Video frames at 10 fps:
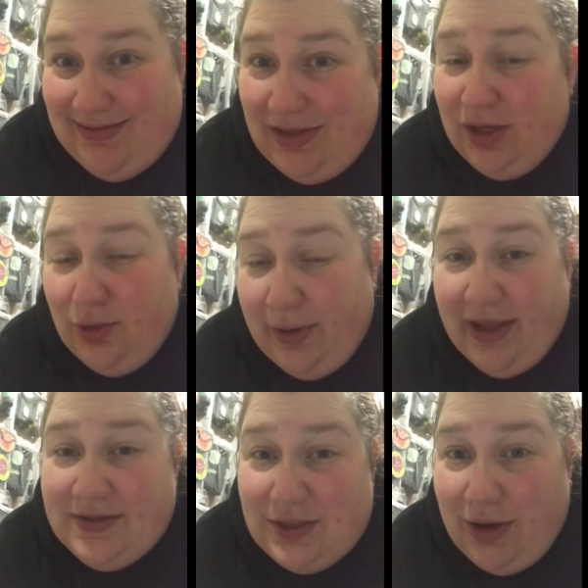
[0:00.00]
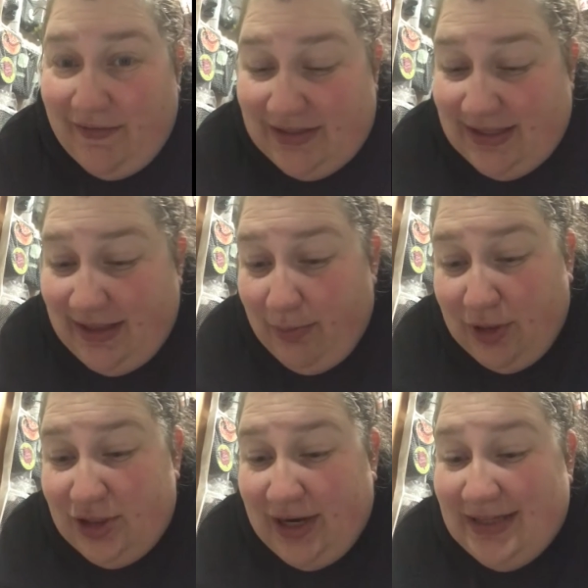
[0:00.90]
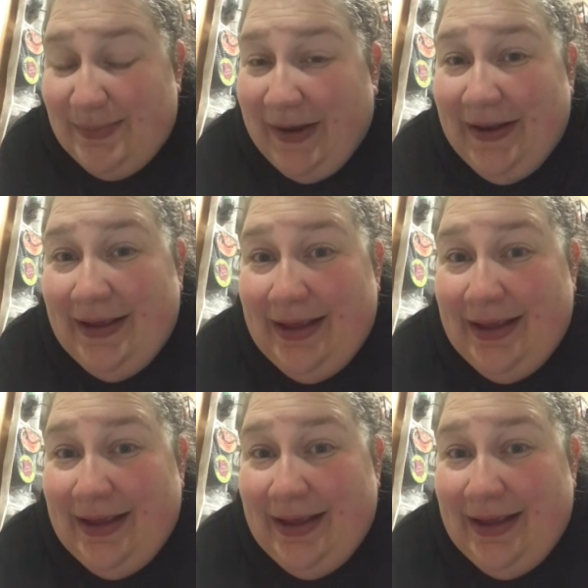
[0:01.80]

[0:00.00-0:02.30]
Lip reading: they're an oil, so obviously they moisturize, but